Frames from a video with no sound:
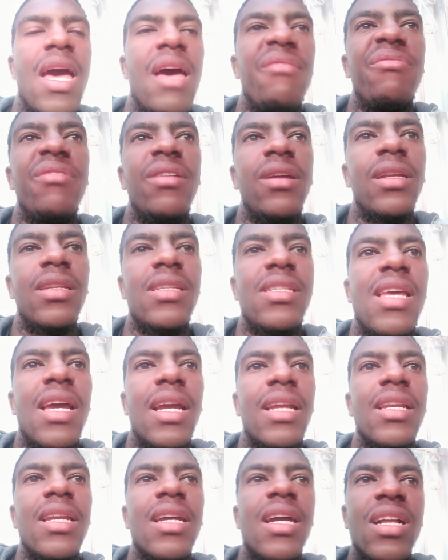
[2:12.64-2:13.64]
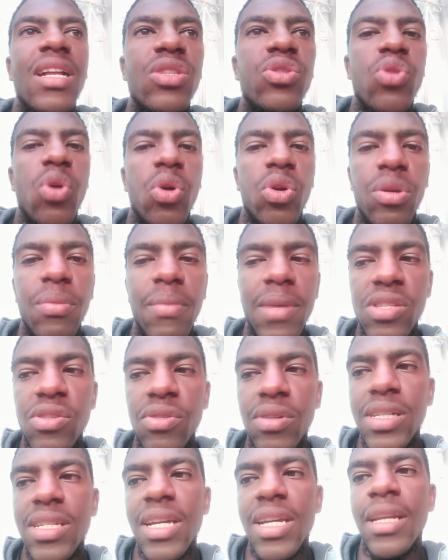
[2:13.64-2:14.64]
having technical documents
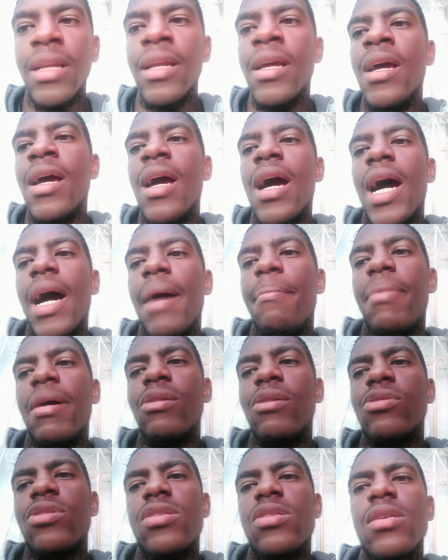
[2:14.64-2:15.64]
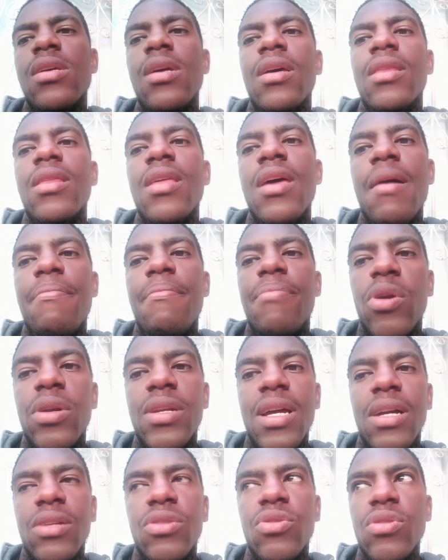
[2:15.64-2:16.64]
written about their
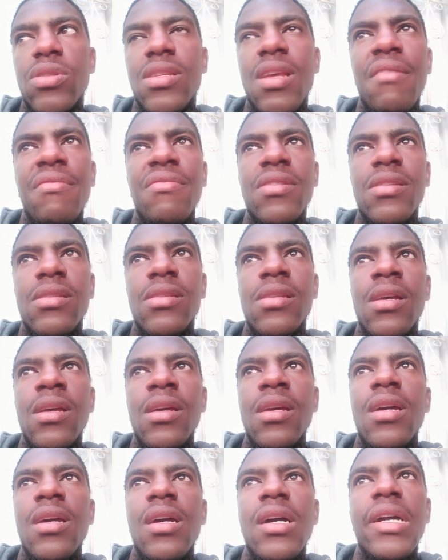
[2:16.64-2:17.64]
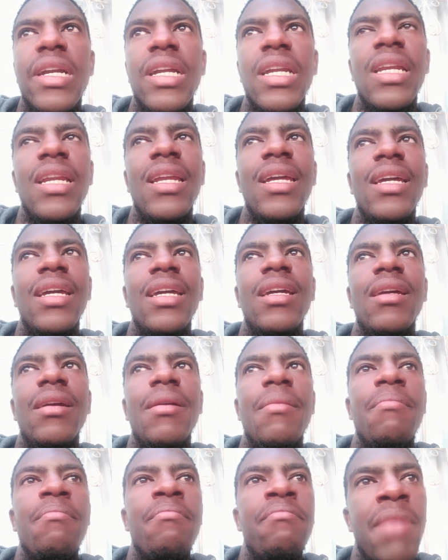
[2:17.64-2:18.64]
product or service really
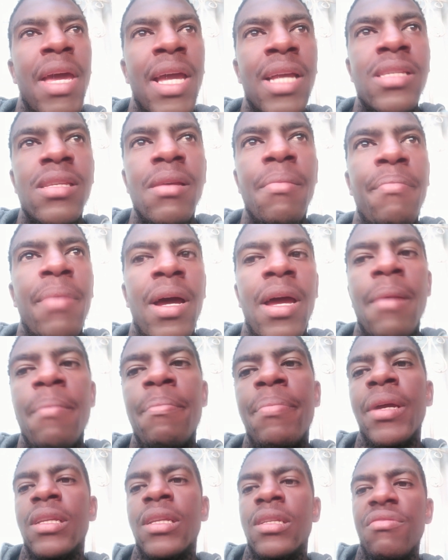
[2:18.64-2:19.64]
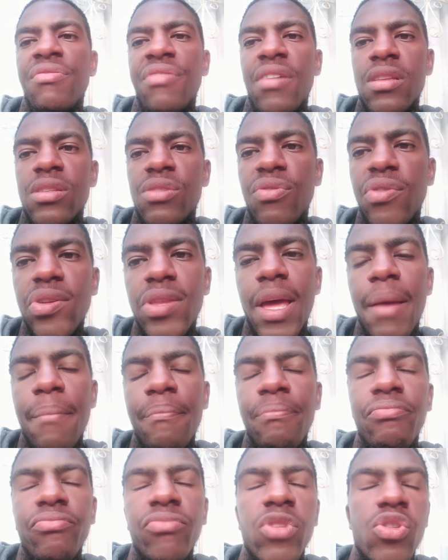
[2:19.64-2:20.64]
makes a big difference for
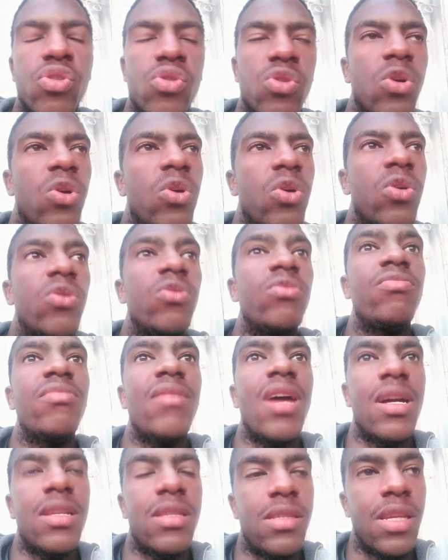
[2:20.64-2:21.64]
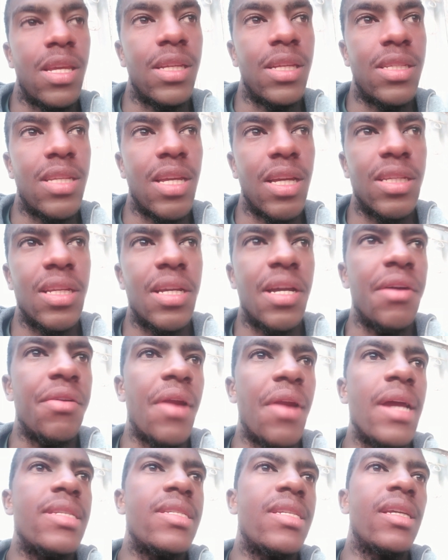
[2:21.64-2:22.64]
them. So I'd say technical
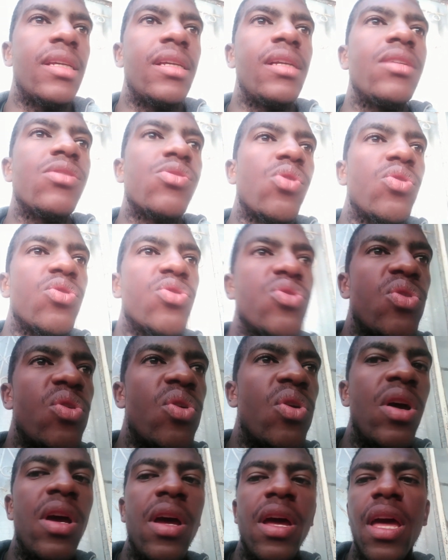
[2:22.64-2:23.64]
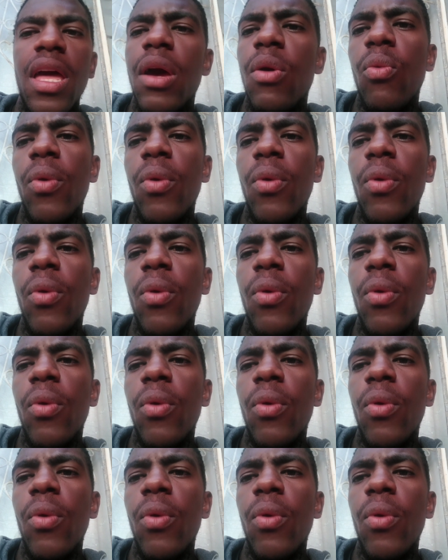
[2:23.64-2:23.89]
writing is also a